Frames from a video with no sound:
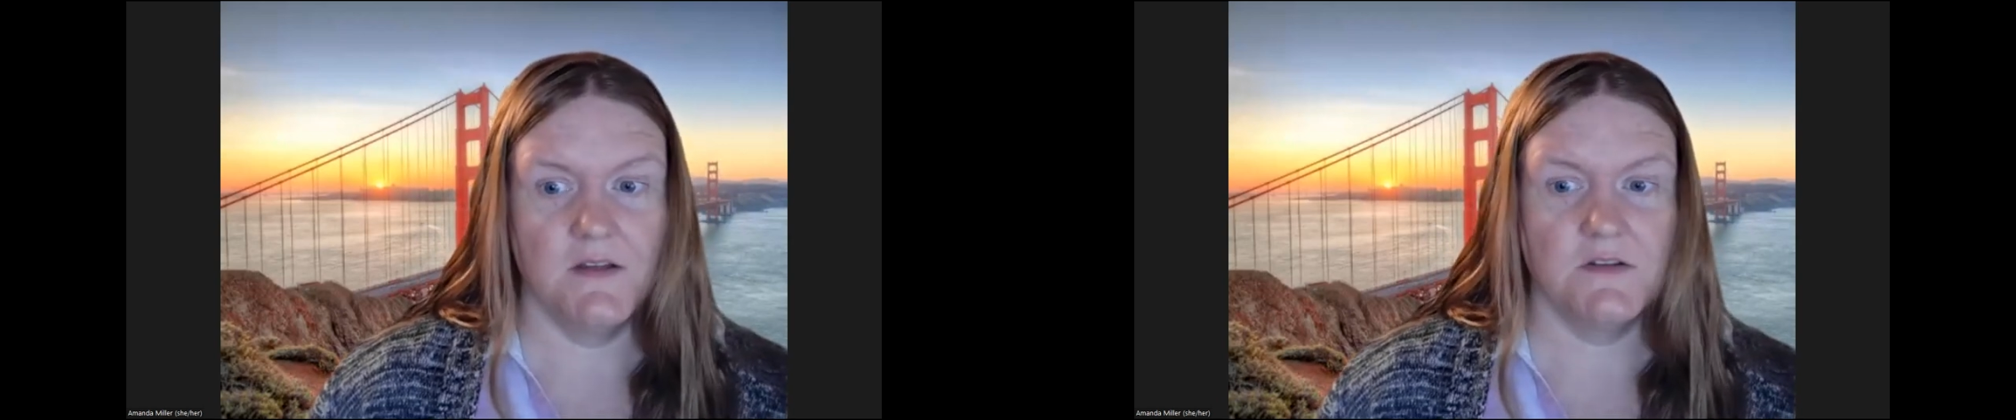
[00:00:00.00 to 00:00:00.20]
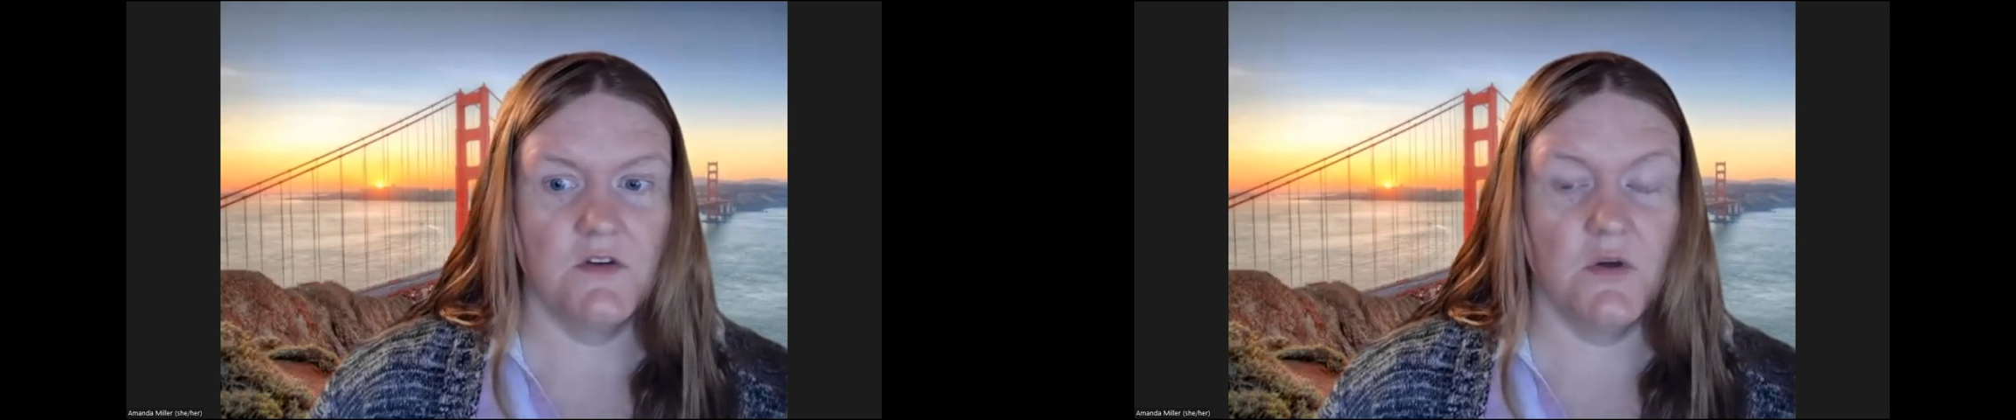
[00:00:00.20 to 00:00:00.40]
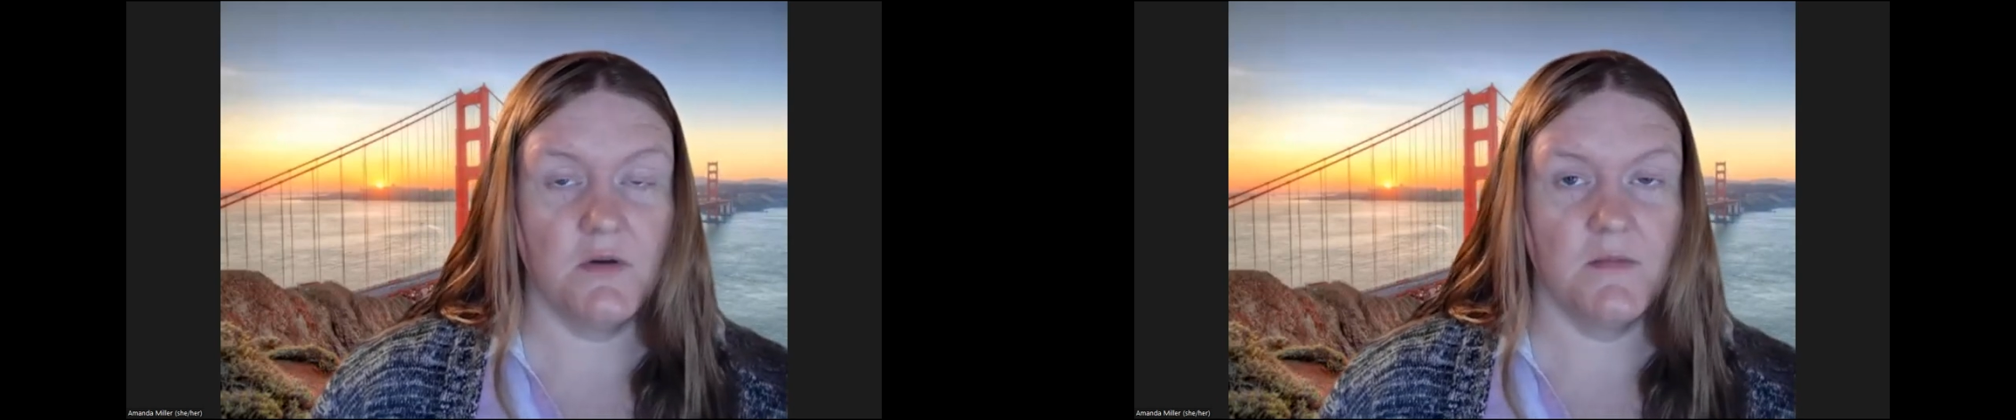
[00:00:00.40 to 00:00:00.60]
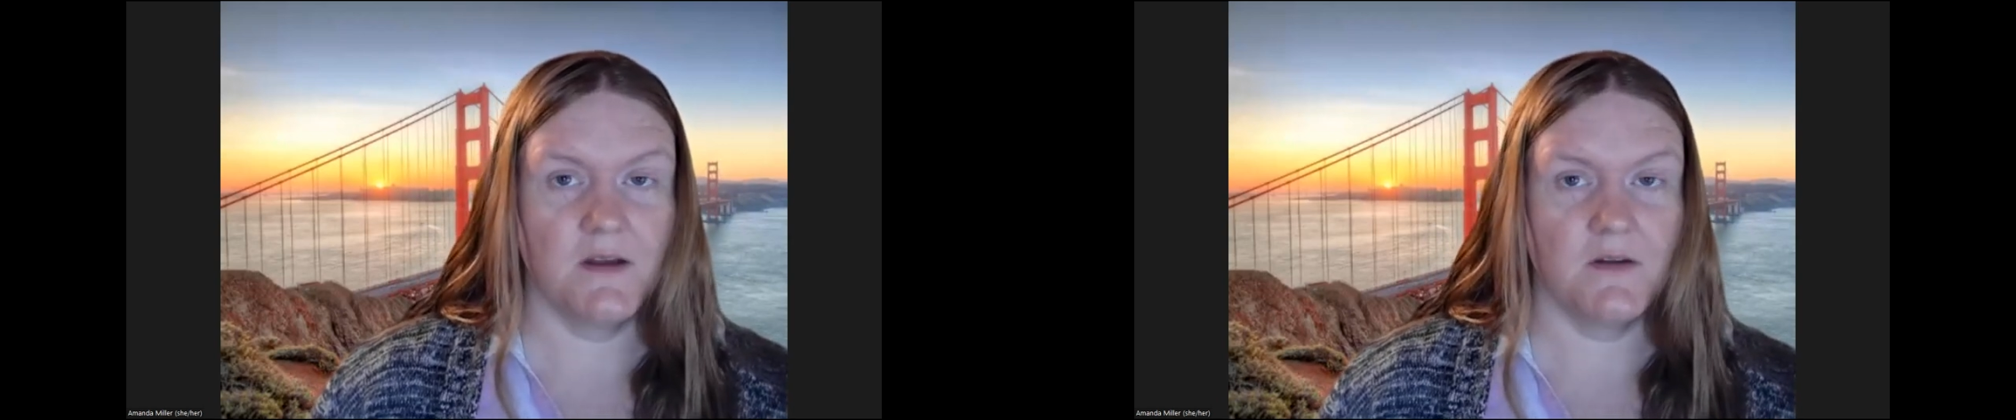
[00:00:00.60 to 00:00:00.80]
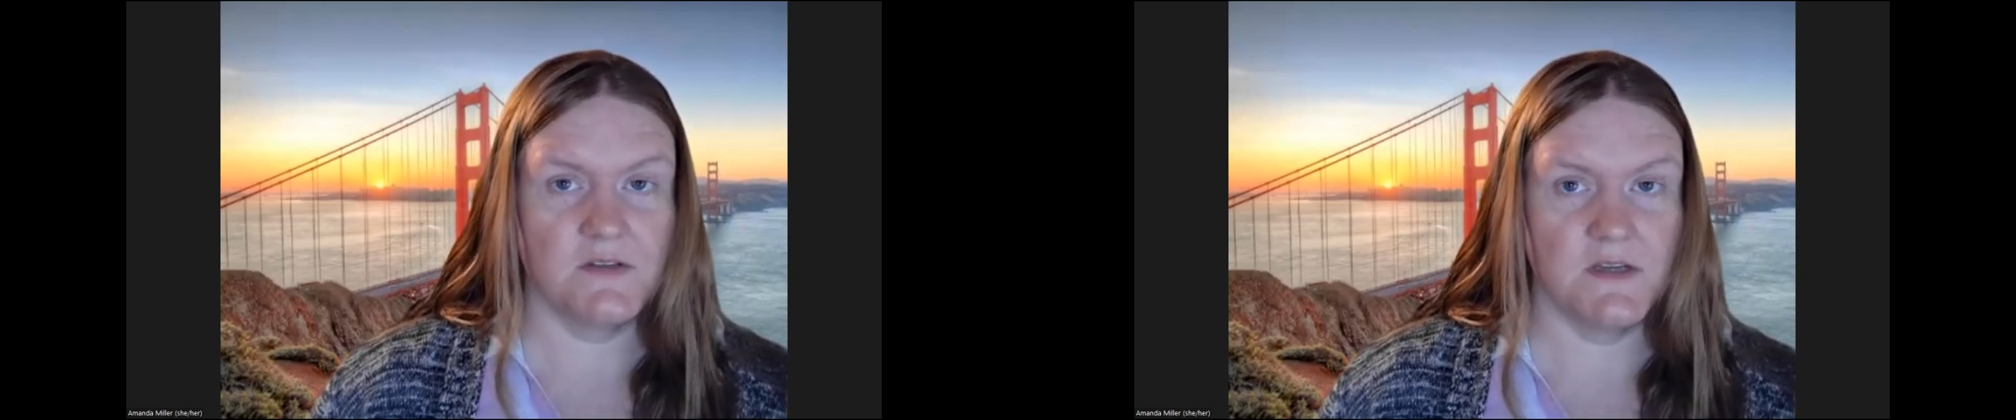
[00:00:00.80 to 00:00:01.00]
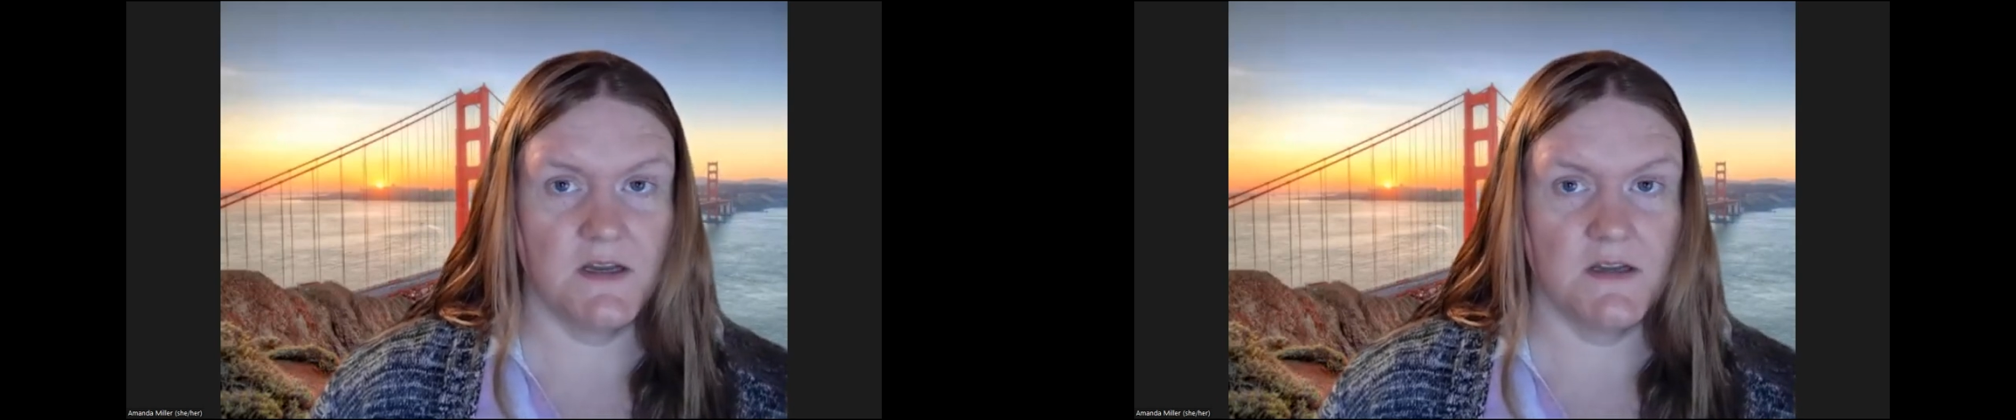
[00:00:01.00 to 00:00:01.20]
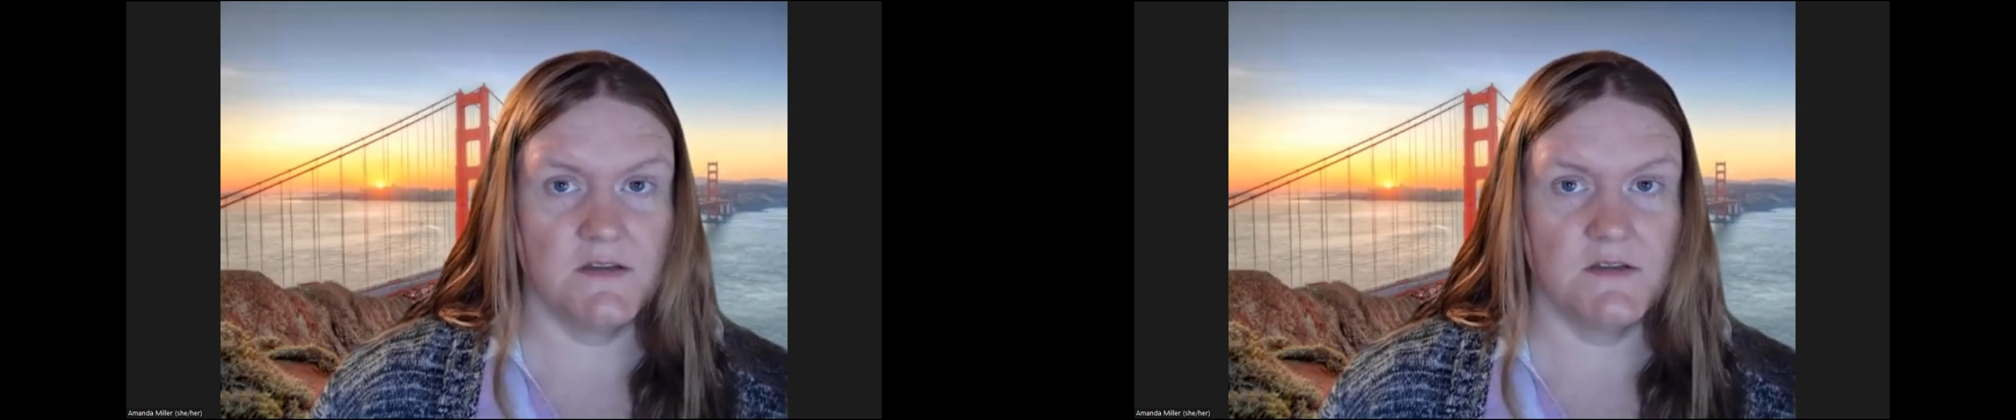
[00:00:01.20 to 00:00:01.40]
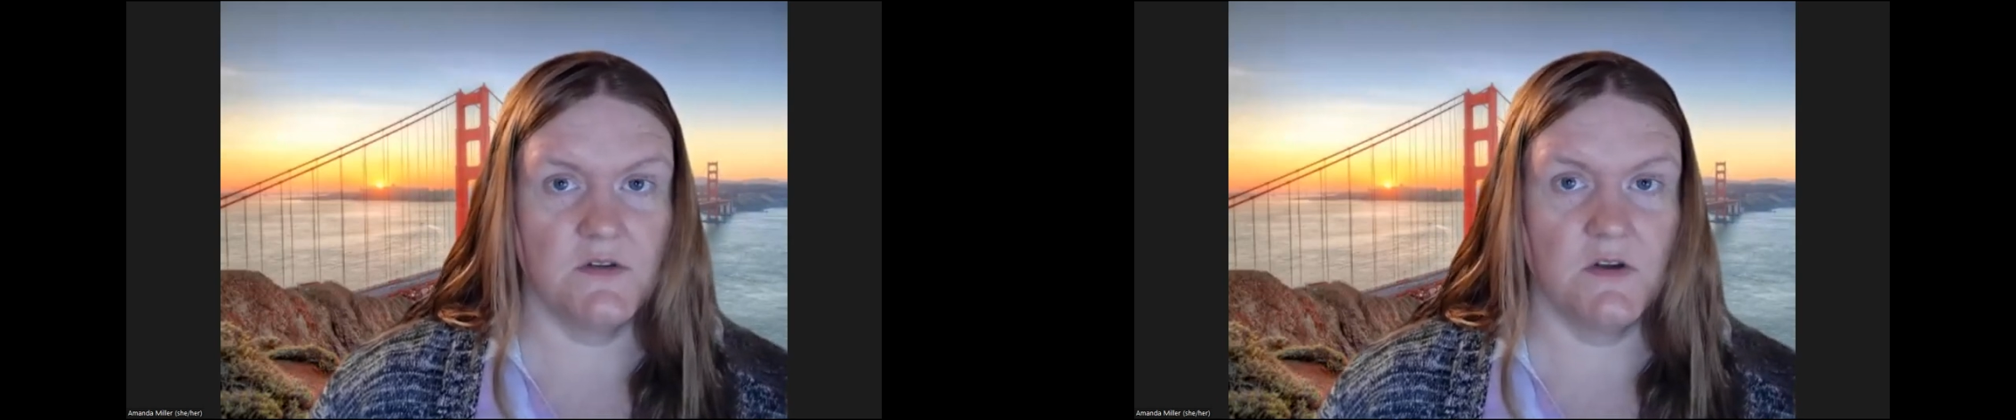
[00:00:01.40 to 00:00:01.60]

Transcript: So you know what a microstate is,